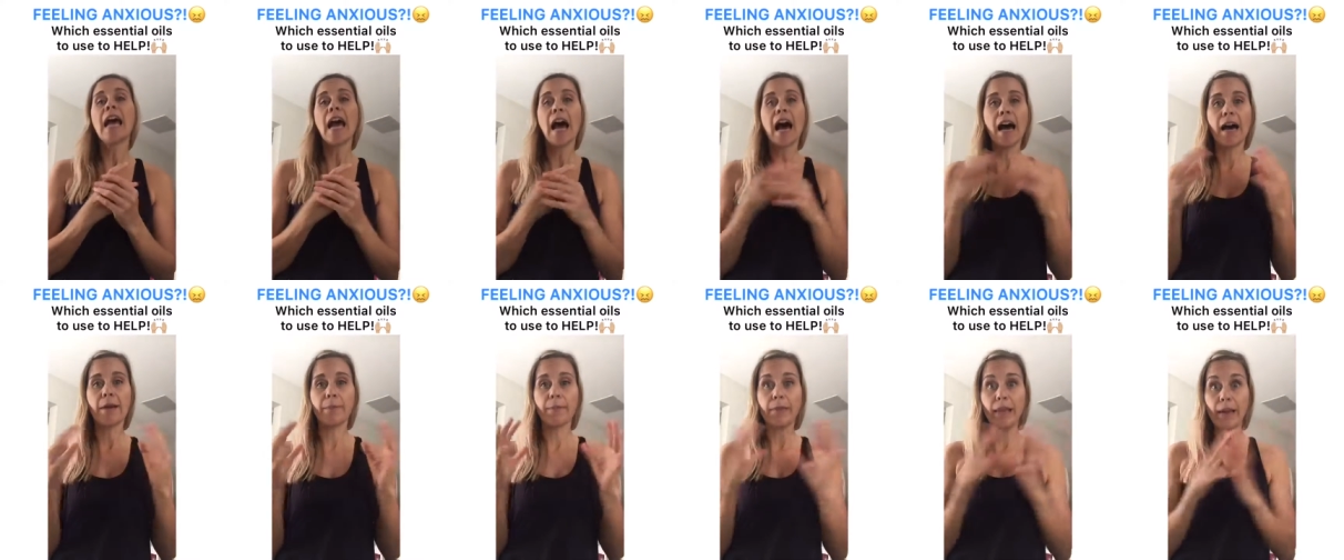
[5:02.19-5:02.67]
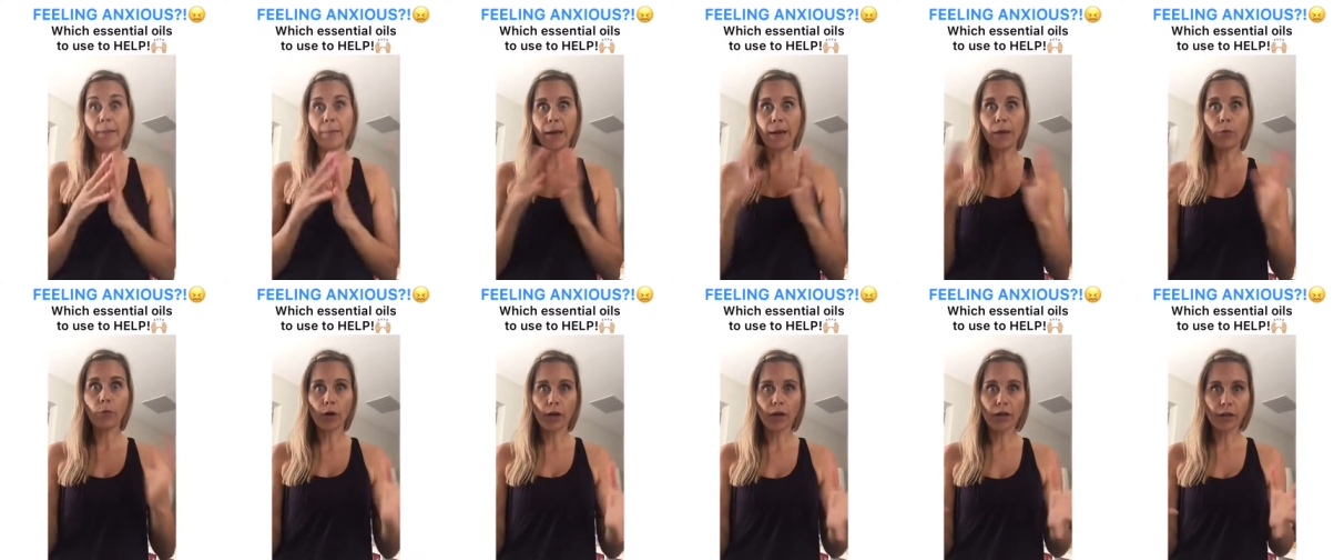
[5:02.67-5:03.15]
Um, they may
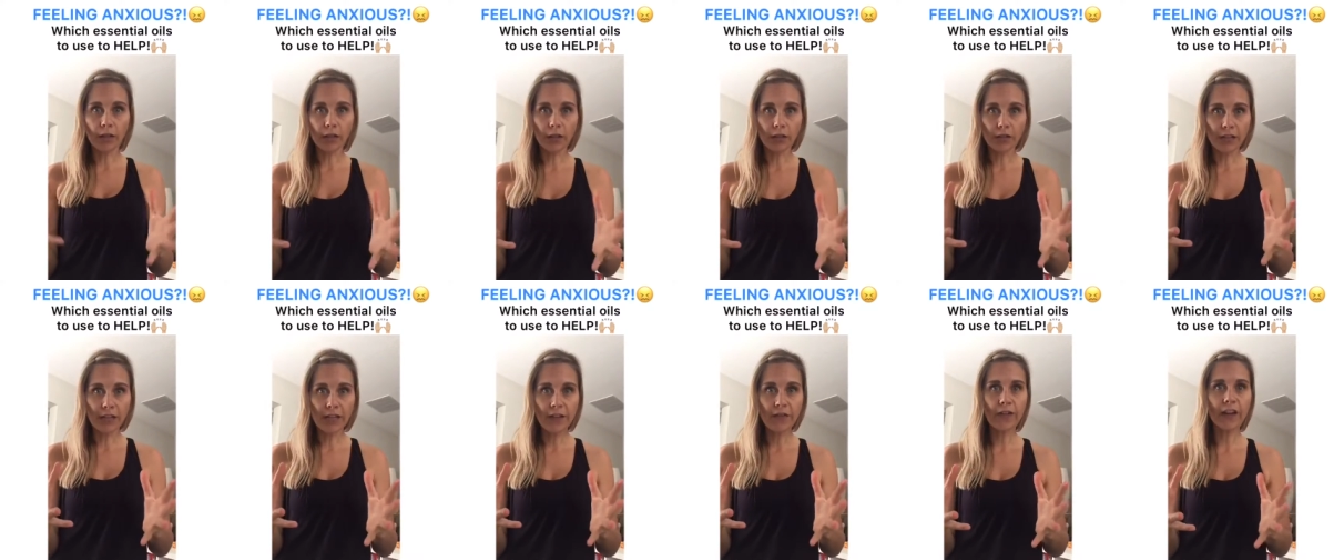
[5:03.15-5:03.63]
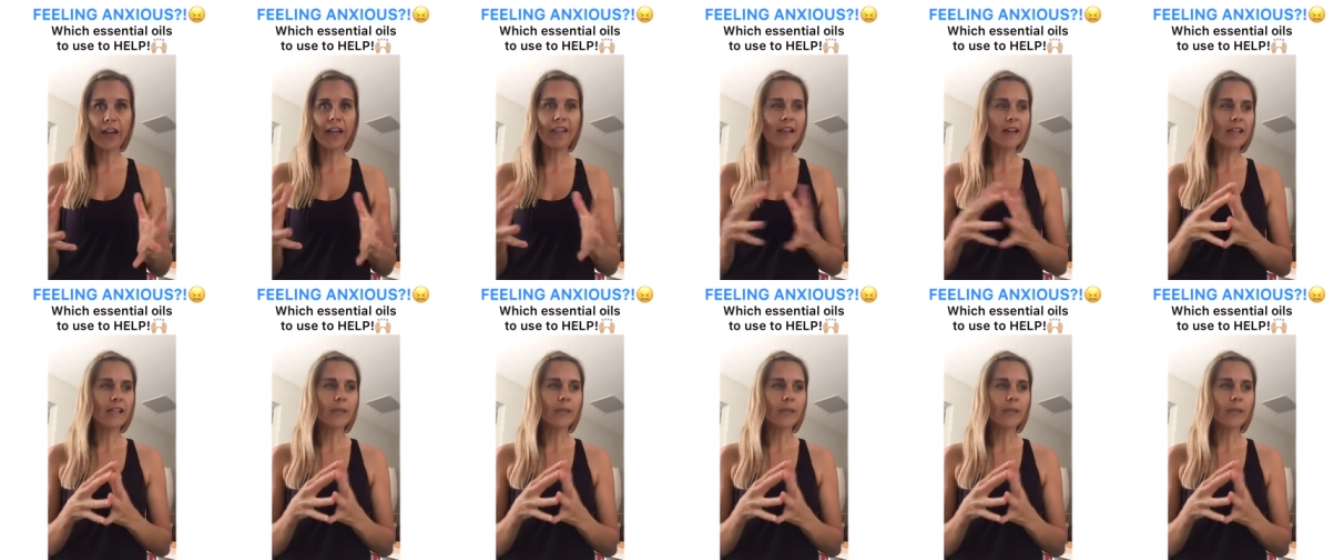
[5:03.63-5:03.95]
work a little different, and that's